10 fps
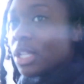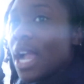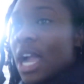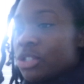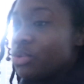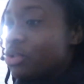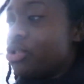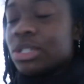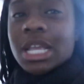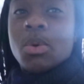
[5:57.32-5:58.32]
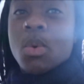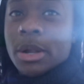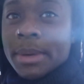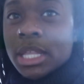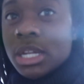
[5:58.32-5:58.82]
like actual juice, like
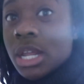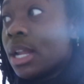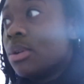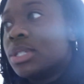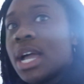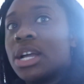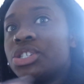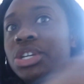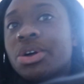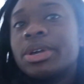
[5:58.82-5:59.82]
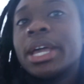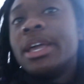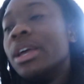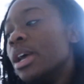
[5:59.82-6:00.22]
watermelon, and I was actually okay.